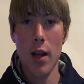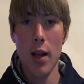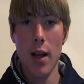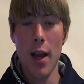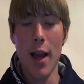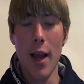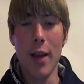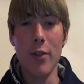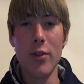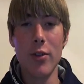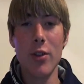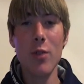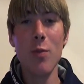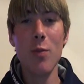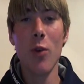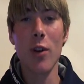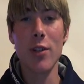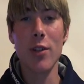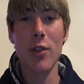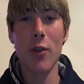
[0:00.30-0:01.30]
Hey YouTube,
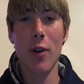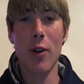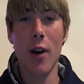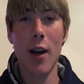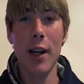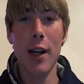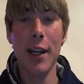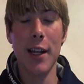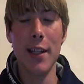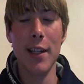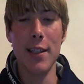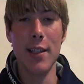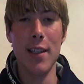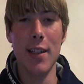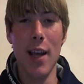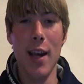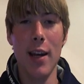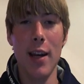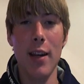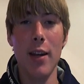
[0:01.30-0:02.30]
what is going on? It is
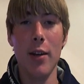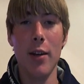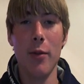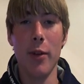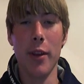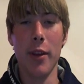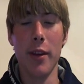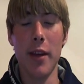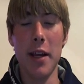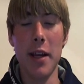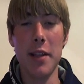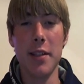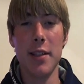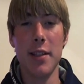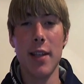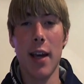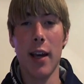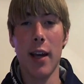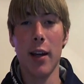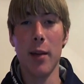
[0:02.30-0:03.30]
Nate here with
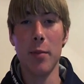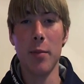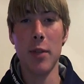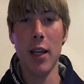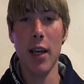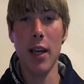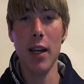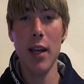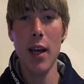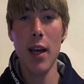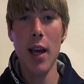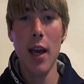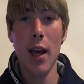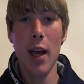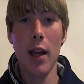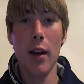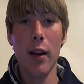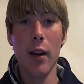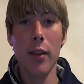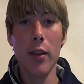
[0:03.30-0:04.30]
Nate's Tech Update.
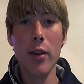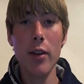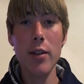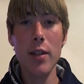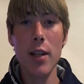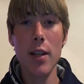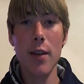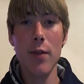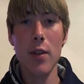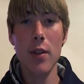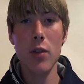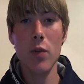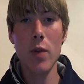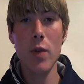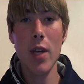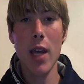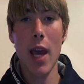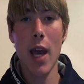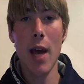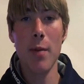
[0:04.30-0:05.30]
And on Thursday of this
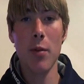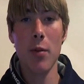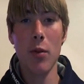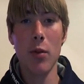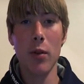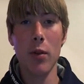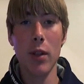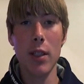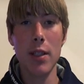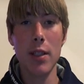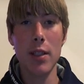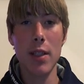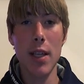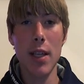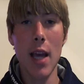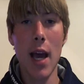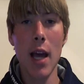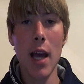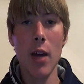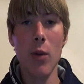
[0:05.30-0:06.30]
week, Apple released the
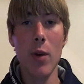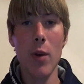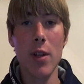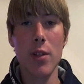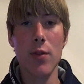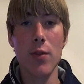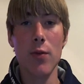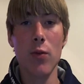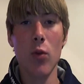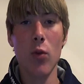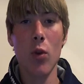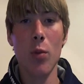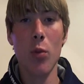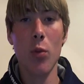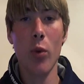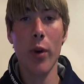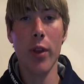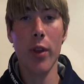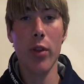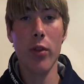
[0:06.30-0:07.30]
iOS
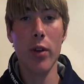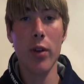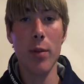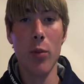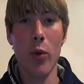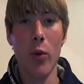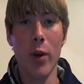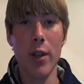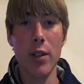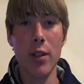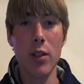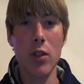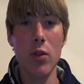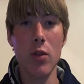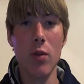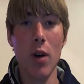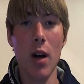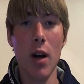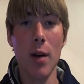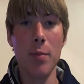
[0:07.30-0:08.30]

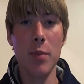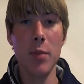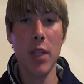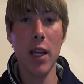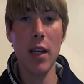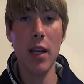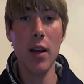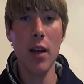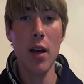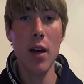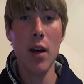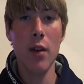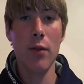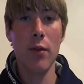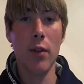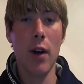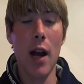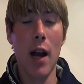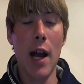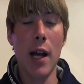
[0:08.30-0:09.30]
4.3.2 update
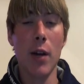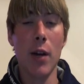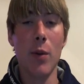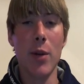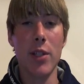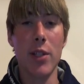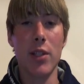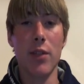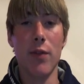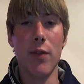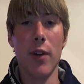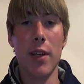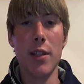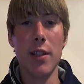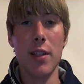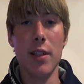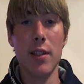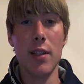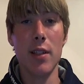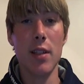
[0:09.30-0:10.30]
for iOS
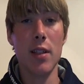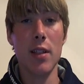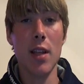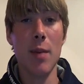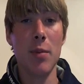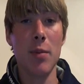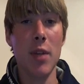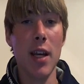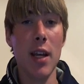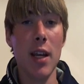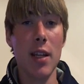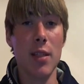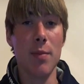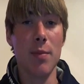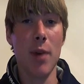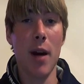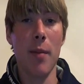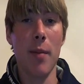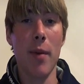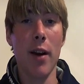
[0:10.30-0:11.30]
devices. This update is
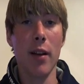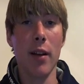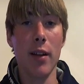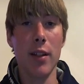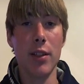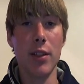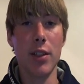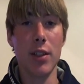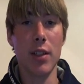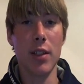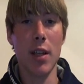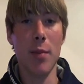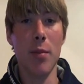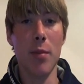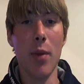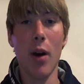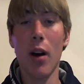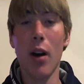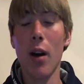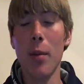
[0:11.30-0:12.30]
primarily just a
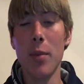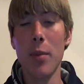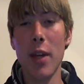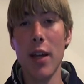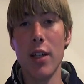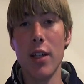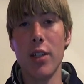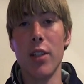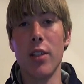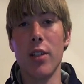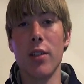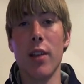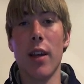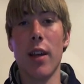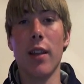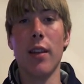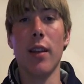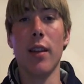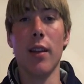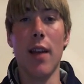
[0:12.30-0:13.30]
bug update, just
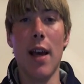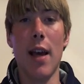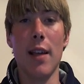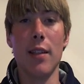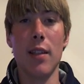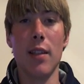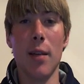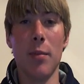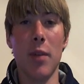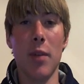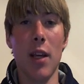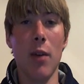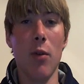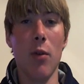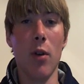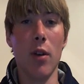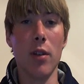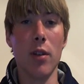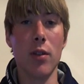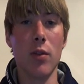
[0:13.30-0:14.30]
like the last update
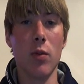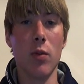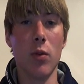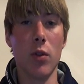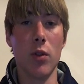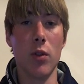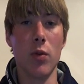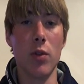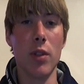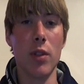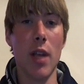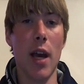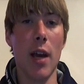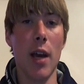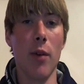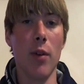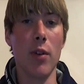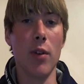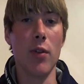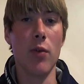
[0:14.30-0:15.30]
was, which was
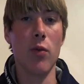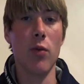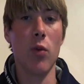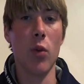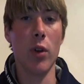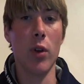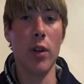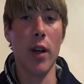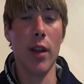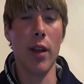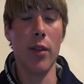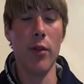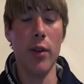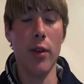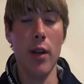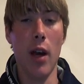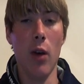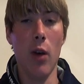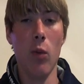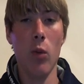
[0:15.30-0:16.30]
iOS
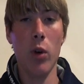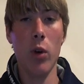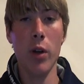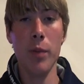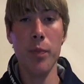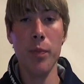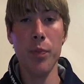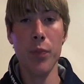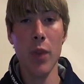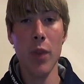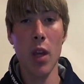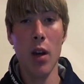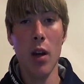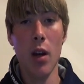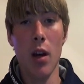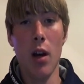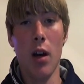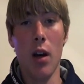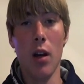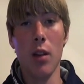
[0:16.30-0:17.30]
4.3.1.
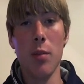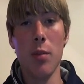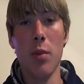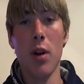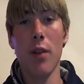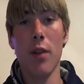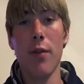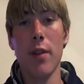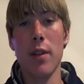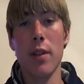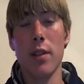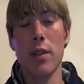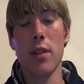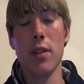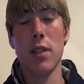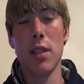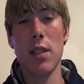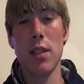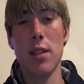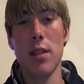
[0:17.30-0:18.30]
Uh, the bug
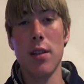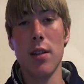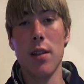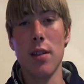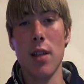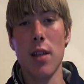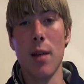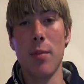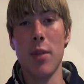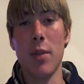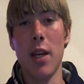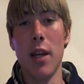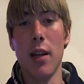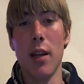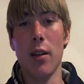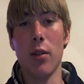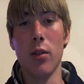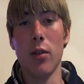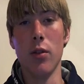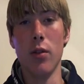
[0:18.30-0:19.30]
fixes in this update
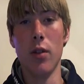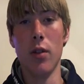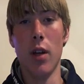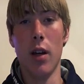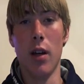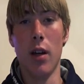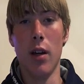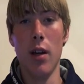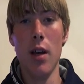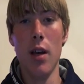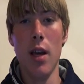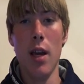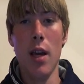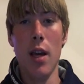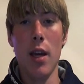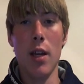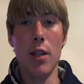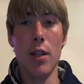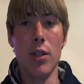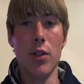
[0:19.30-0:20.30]
include uh,
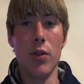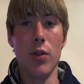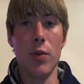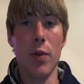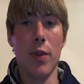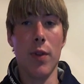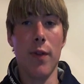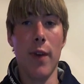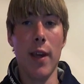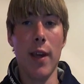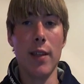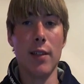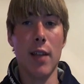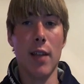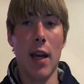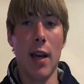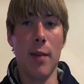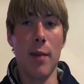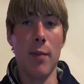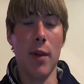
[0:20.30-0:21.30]
issues with
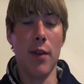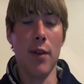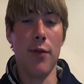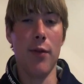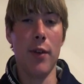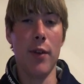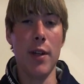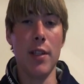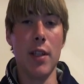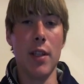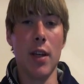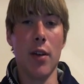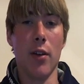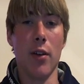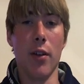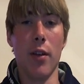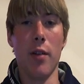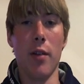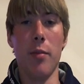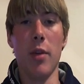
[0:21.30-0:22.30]
FaceTime, it freezing,
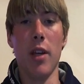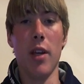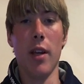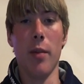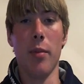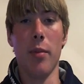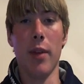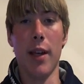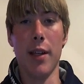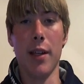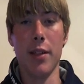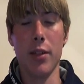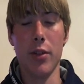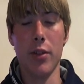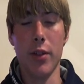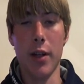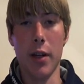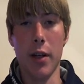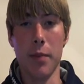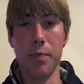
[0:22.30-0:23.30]
or there being a blank
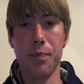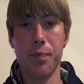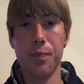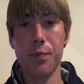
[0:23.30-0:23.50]
screen.